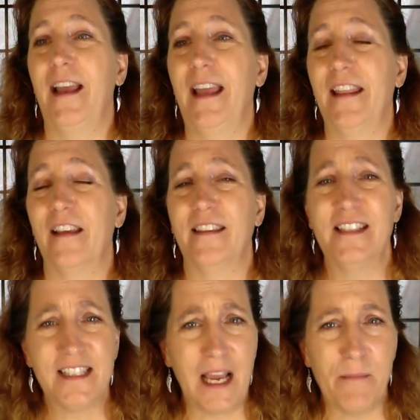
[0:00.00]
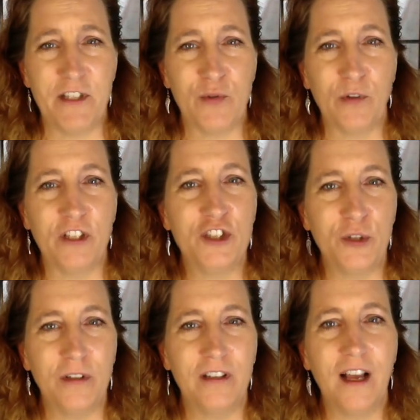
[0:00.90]
And I thought, this guy must really
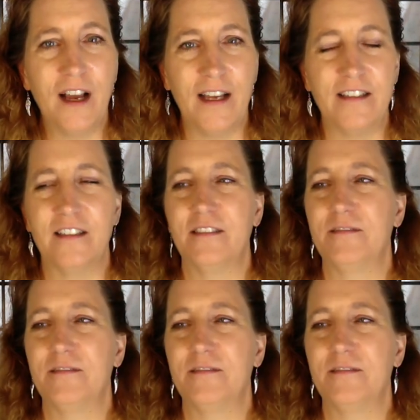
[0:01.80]
shoot a lot.